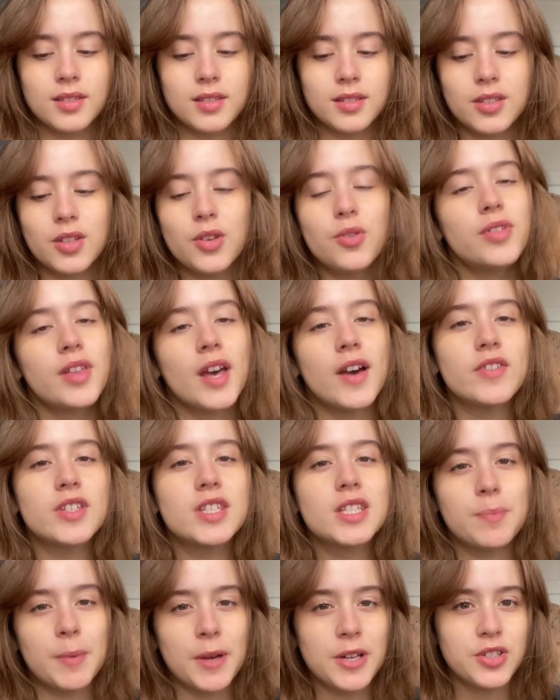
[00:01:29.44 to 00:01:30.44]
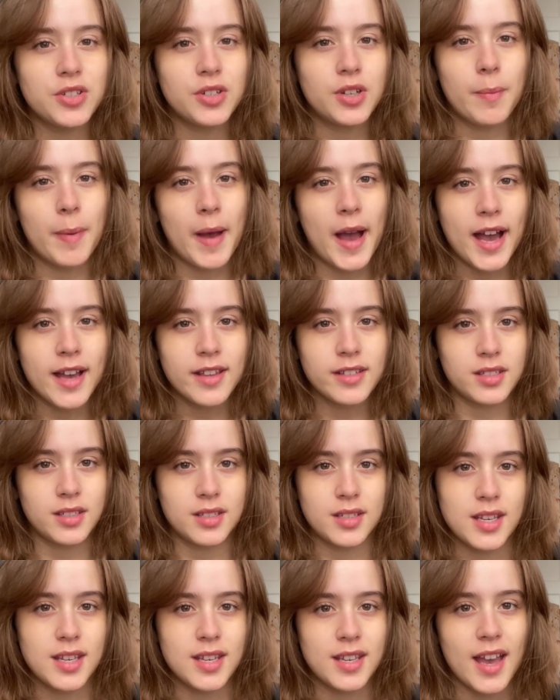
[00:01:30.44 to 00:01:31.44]
Youth have a special
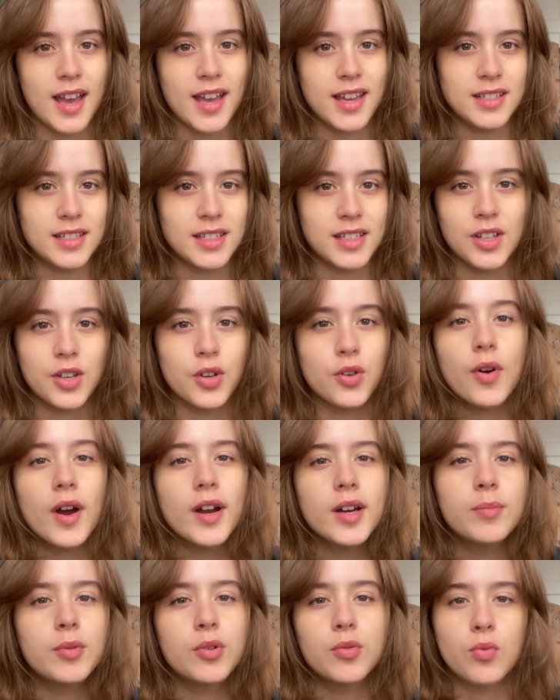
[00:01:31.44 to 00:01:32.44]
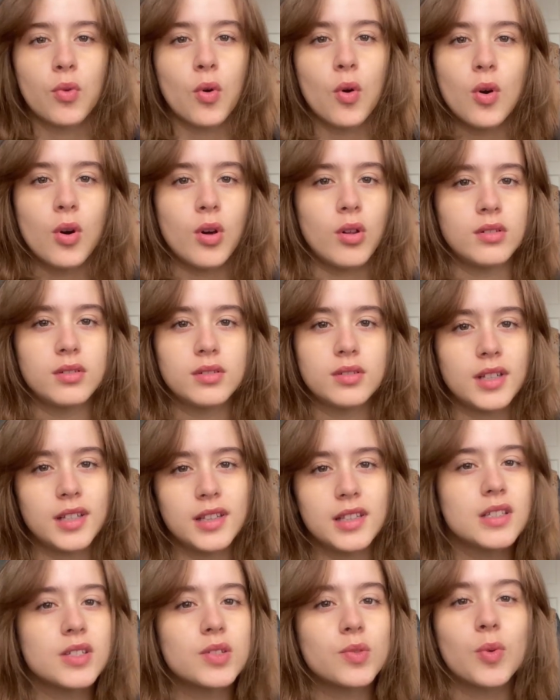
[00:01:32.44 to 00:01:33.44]
capacity and an incredible role
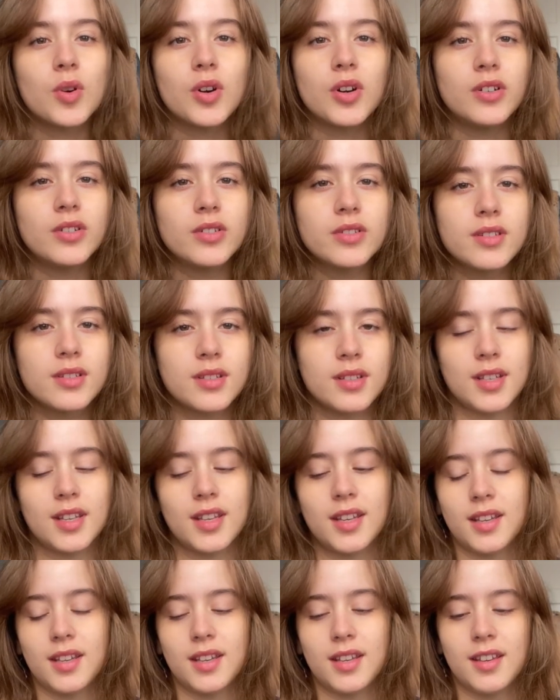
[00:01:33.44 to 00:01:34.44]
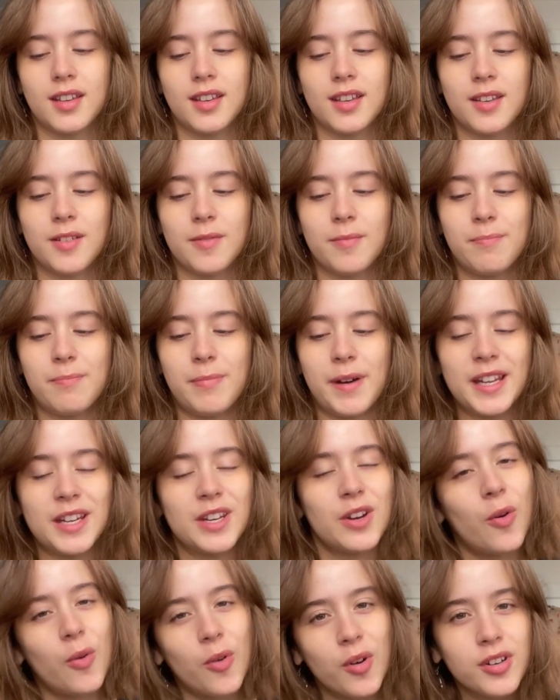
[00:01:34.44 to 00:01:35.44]
in this world. But
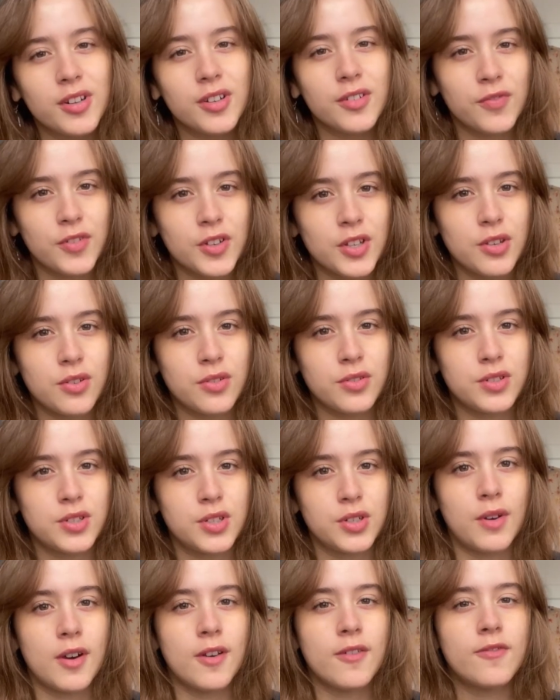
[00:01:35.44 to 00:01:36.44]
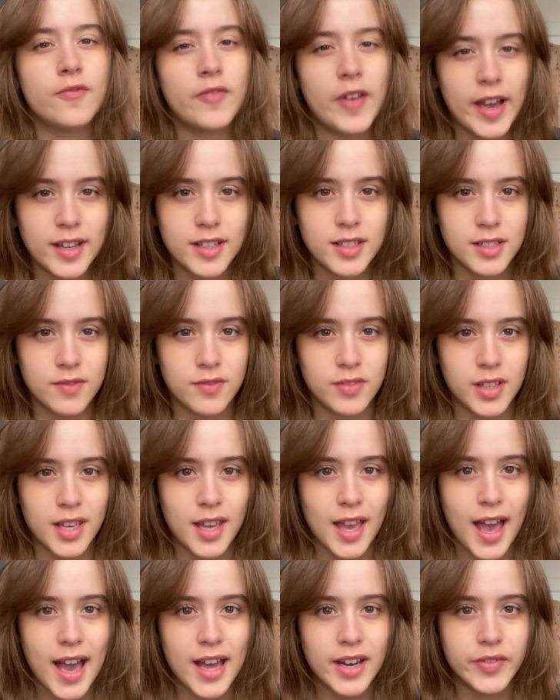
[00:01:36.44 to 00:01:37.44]
in order for youth to
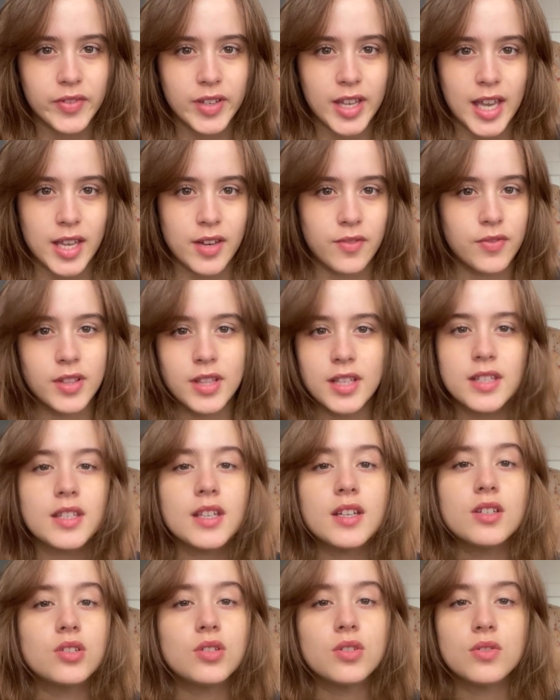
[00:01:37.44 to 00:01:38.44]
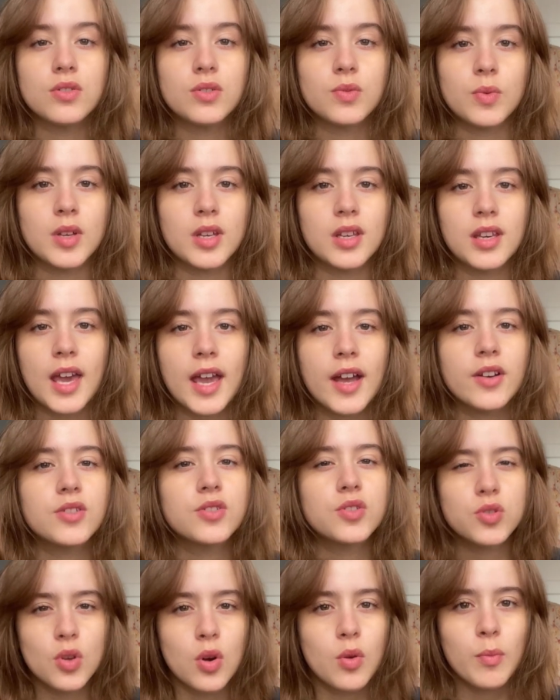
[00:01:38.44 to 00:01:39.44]
effectively advocate for these issues we care
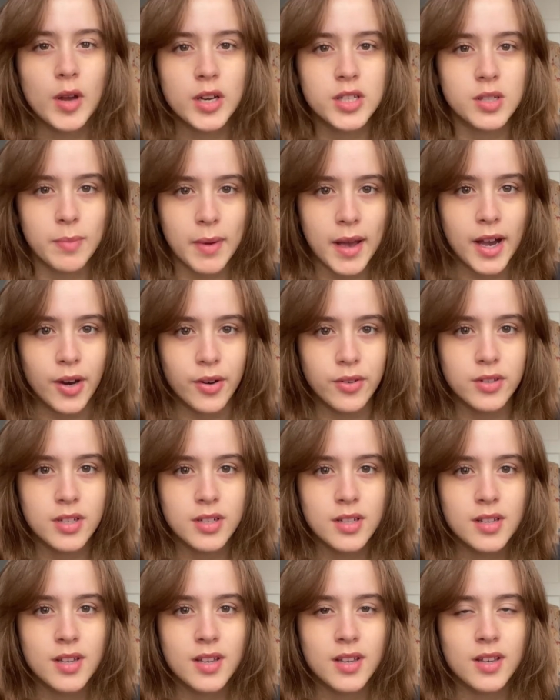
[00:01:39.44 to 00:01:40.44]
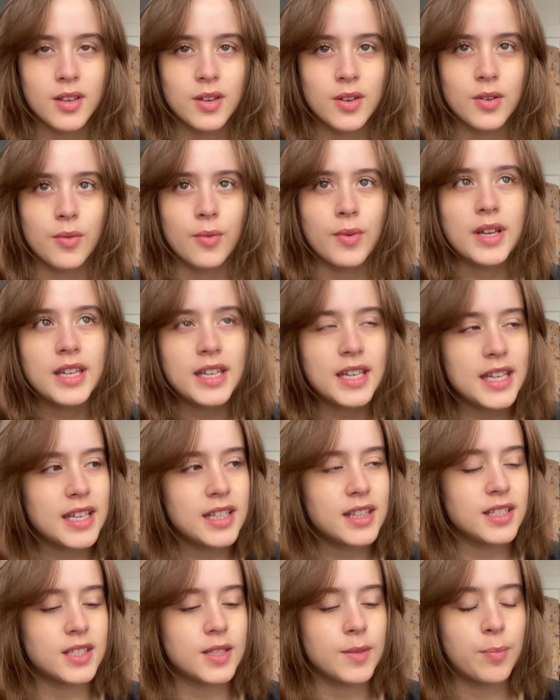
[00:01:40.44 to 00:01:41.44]
so much about, we
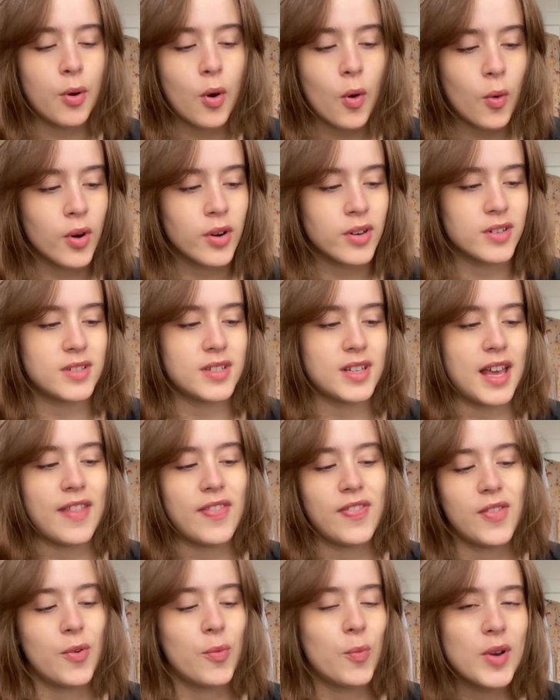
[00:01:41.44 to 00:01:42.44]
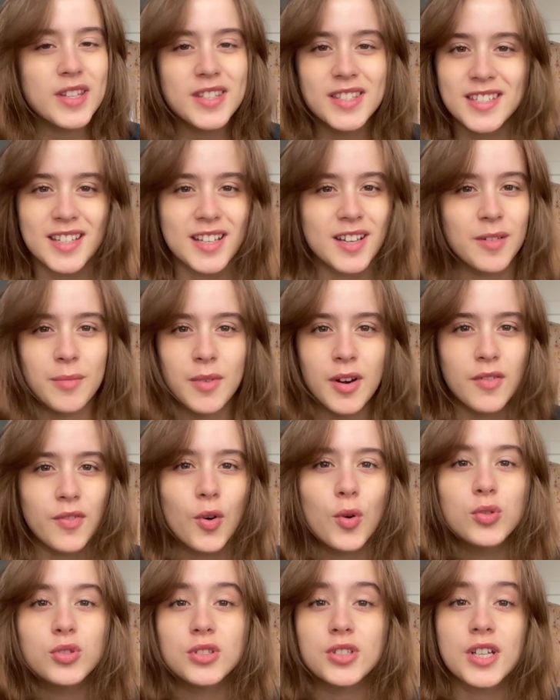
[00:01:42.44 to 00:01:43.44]
need the support and the wisdom of
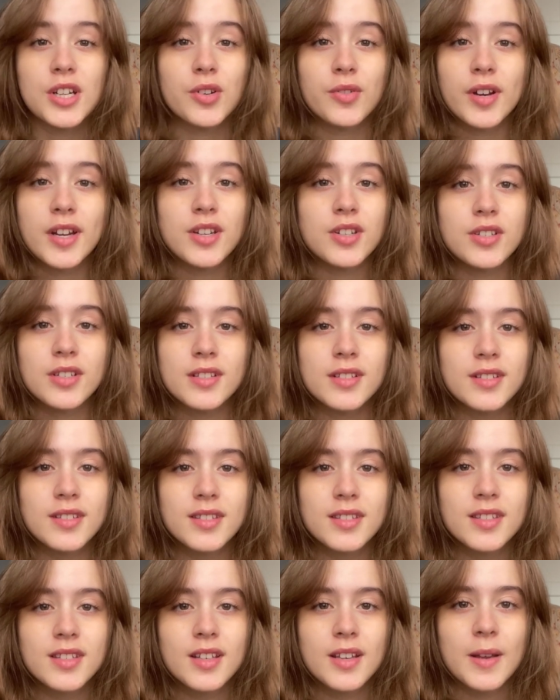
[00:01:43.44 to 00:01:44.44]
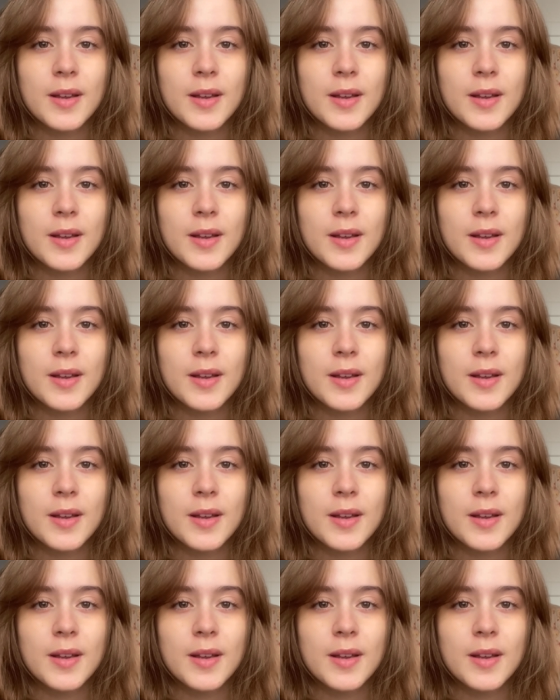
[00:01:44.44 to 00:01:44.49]
older generations.